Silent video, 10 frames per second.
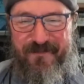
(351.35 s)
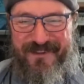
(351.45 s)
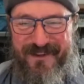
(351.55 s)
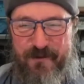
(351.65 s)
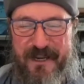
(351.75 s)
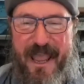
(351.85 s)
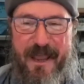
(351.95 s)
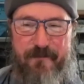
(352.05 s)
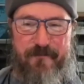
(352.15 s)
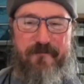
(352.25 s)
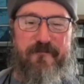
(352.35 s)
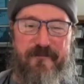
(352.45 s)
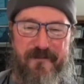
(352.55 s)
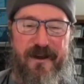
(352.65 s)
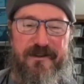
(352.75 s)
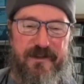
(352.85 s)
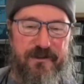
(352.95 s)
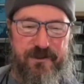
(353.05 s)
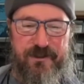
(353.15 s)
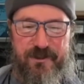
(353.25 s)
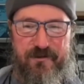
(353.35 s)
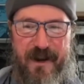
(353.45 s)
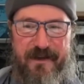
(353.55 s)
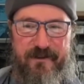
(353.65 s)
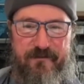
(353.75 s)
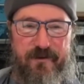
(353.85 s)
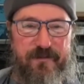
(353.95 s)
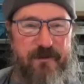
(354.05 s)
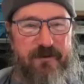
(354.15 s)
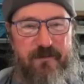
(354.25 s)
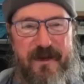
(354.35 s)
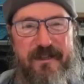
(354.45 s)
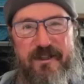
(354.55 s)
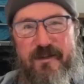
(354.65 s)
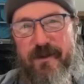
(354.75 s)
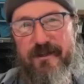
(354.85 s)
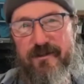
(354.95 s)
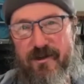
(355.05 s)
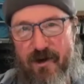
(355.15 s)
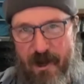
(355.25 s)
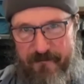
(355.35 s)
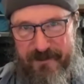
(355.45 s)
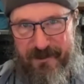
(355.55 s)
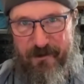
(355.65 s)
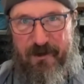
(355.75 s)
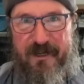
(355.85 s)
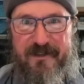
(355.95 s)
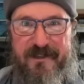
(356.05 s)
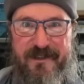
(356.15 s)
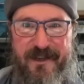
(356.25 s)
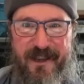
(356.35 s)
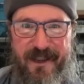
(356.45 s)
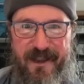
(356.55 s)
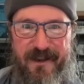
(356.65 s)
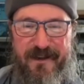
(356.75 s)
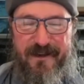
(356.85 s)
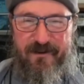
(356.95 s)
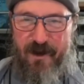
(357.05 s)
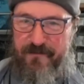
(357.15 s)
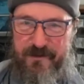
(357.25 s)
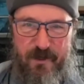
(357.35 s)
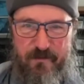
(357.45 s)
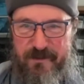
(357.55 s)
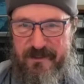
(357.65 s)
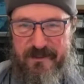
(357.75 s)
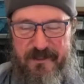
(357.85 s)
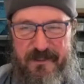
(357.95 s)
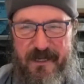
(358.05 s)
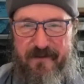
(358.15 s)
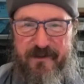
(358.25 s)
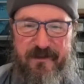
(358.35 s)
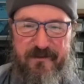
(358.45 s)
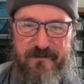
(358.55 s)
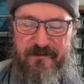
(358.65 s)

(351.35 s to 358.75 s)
we had a Dungeons and Dragons group that would meet at this place called Coffee Zone, and Coffee Zone was a kind of a,